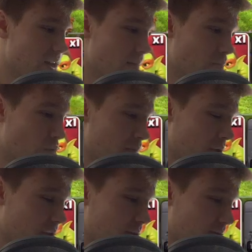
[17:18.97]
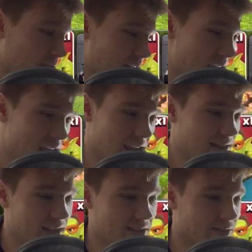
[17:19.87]
more balloons than any
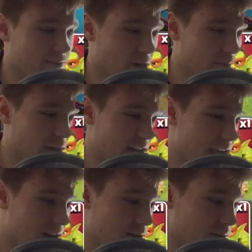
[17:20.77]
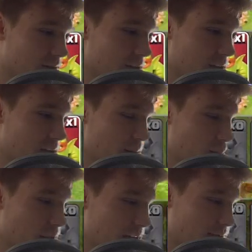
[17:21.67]
Tesla farm could handle.
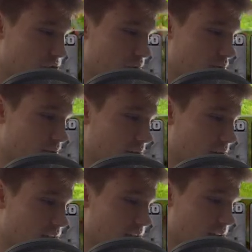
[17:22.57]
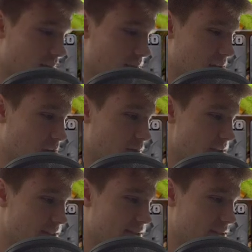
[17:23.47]
Plenty of troops for cleanup.
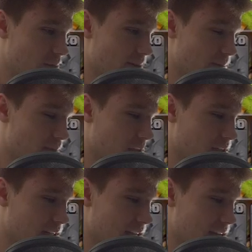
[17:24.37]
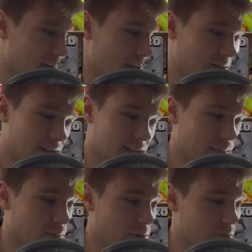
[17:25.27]
Queen still with ability. I mean, look at the
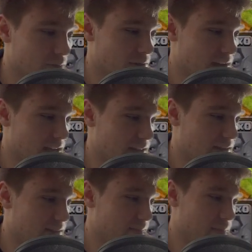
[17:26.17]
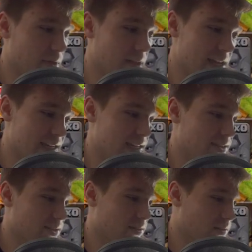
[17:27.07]
balloon parade. Plenty
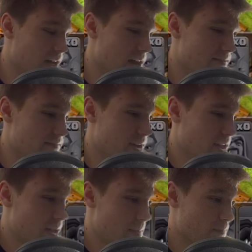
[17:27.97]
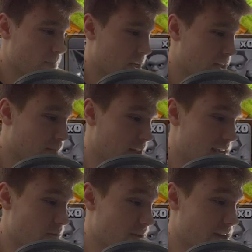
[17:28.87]
still alive. The
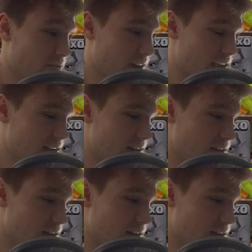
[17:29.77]
plan went great.